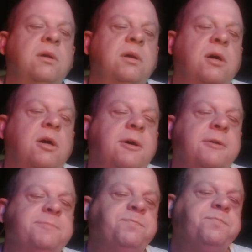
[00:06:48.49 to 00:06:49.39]

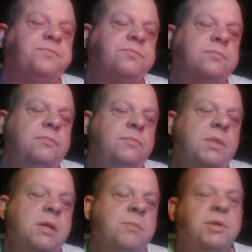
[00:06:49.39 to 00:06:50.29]
But
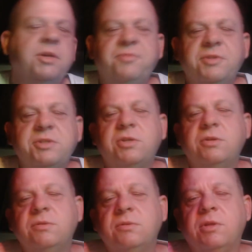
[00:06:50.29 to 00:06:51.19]
if it's
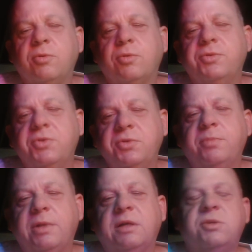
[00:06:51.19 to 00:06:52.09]
a local
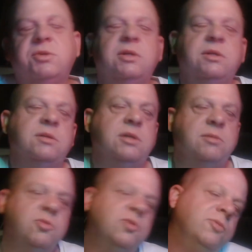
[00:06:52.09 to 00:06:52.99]
duplex, then
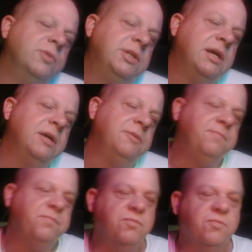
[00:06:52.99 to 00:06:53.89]
I'm cool with that.
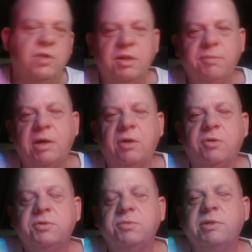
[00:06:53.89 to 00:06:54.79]
Really, my
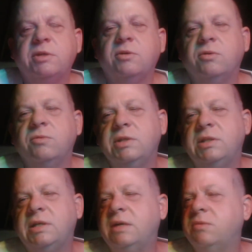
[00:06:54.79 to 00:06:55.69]
ultimate goal with
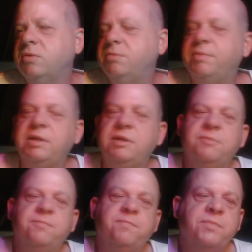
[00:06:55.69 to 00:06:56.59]
that would
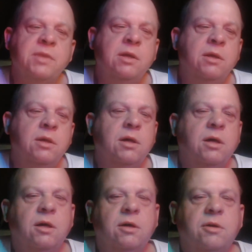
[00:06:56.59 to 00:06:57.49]
be
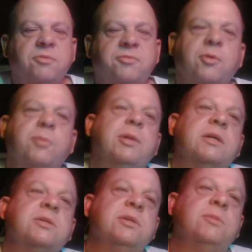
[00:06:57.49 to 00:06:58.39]

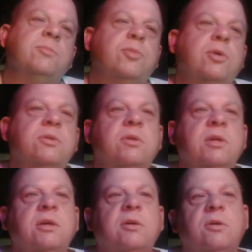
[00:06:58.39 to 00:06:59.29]
fourplex in Puerto
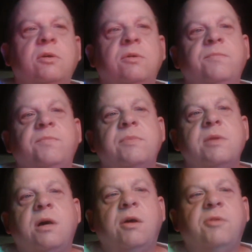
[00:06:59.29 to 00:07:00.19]
Rico
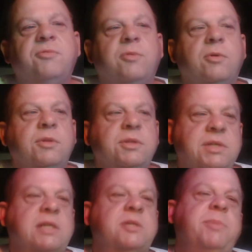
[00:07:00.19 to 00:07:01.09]
for the
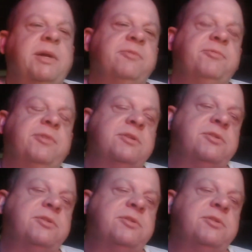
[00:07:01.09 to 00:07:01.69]
tax benefits of